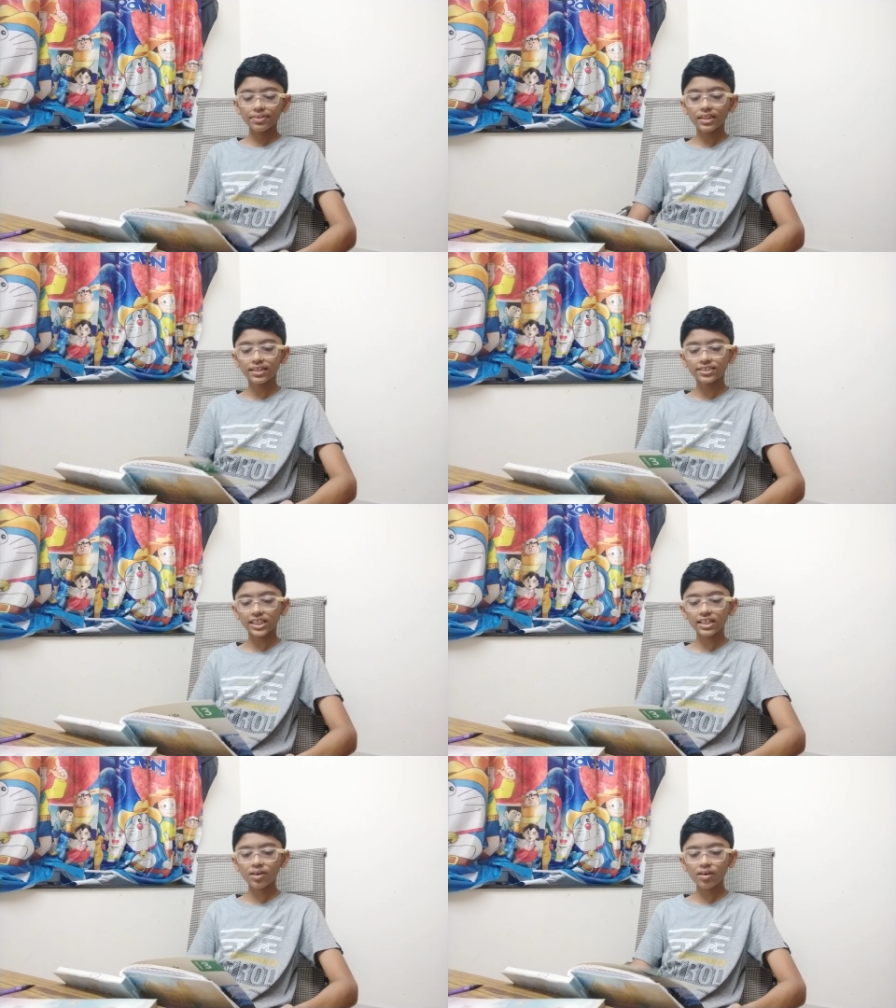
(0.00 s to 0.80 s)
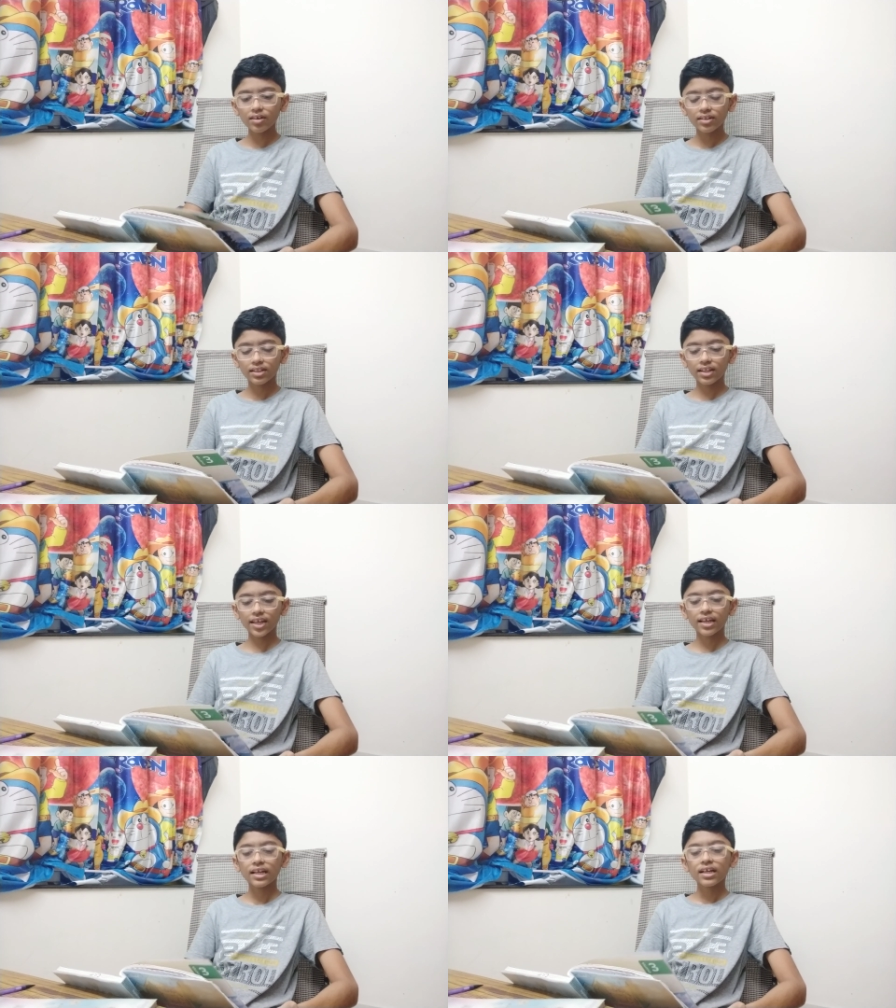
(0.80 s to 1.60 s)
that generally
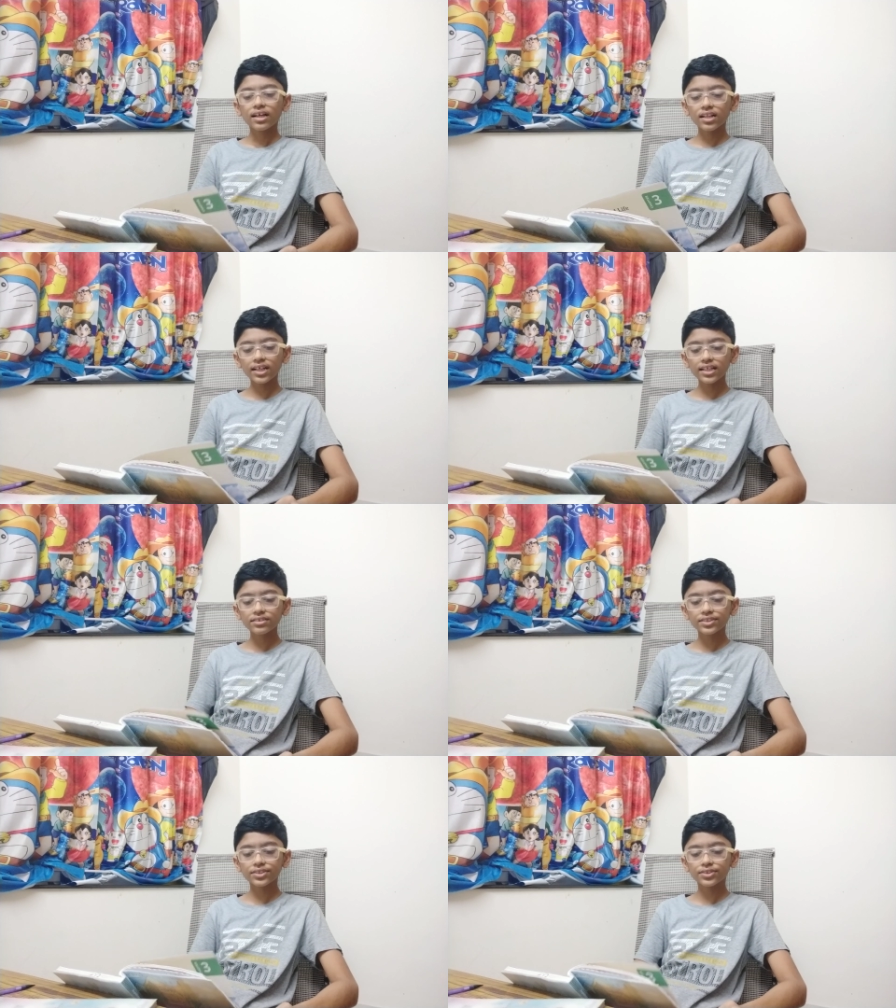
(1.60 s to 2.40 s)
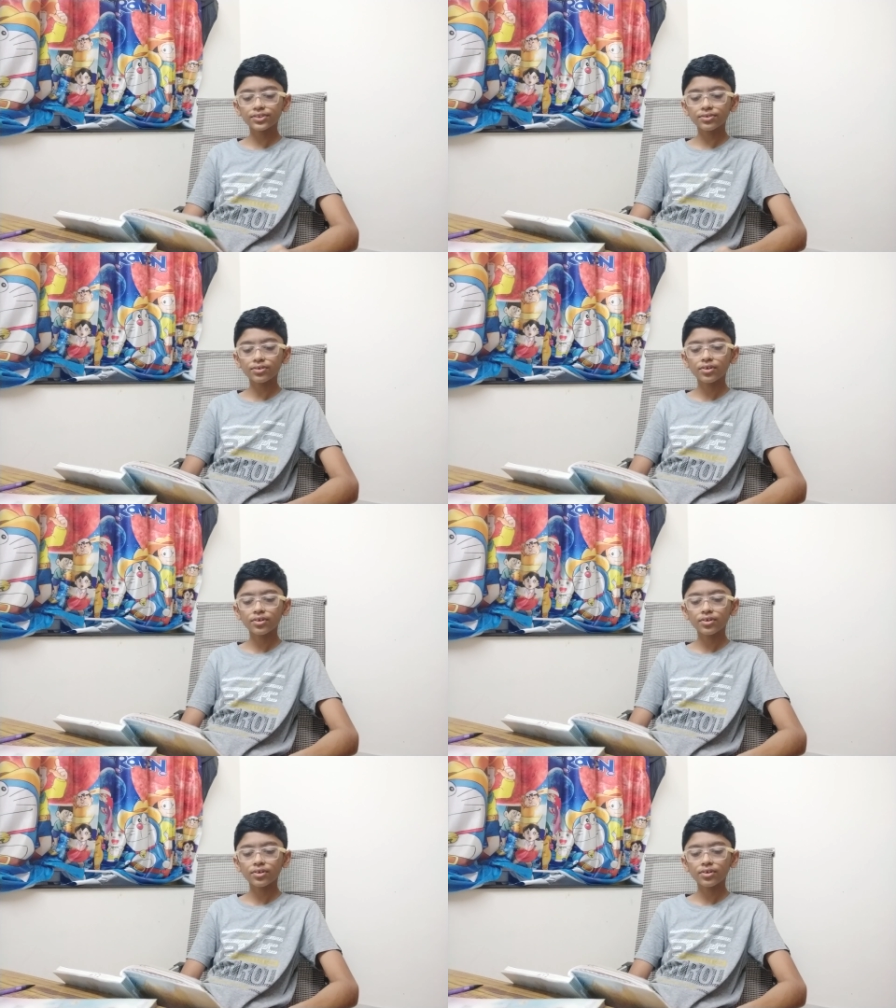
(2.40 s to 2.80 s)
clings to